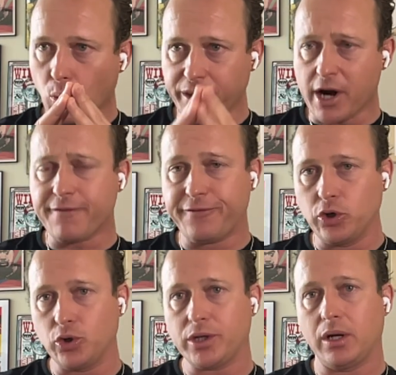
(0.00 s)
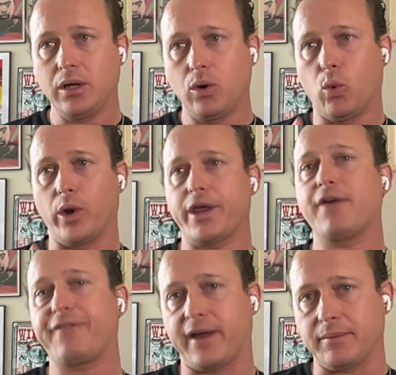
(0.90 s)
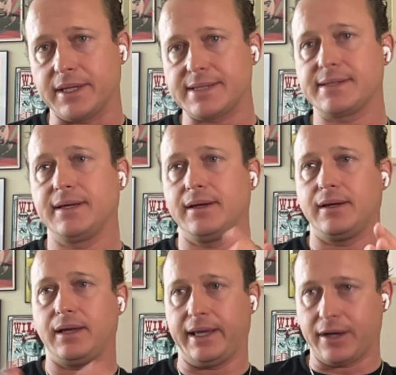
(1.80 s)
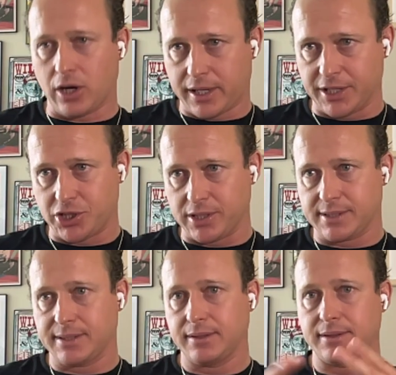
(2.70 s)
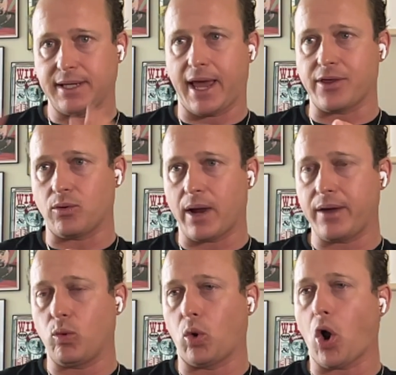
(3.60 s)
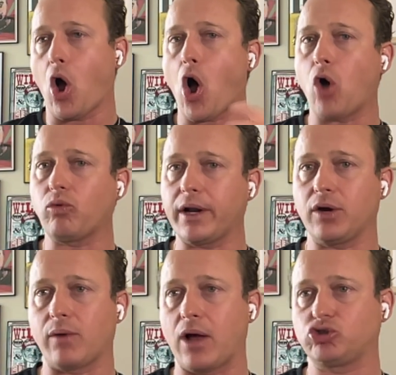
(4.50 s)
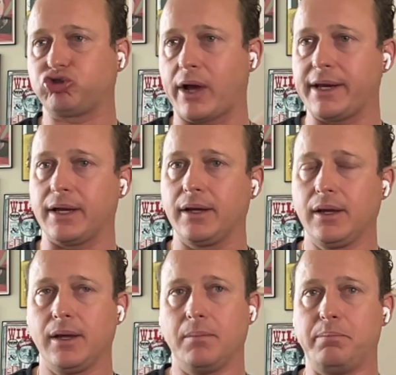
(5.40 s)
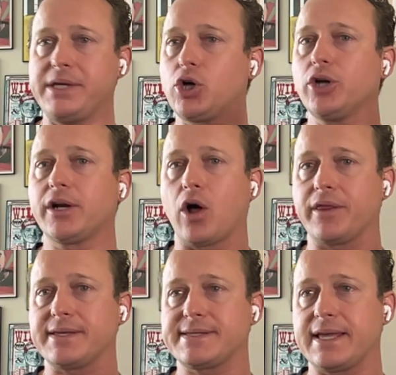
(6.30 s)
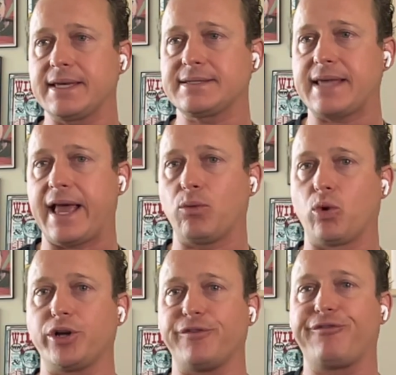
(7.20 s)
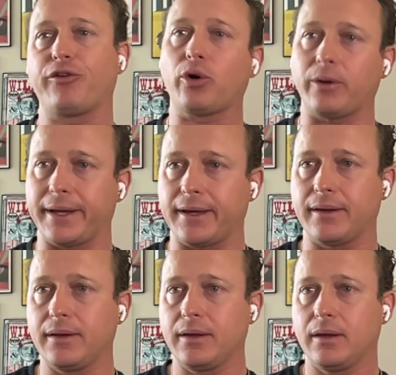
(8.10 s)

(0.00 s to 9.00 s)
with our food, with our families, in our kitchens together, right? We're all running around trying to be good at all these things and we're deferring,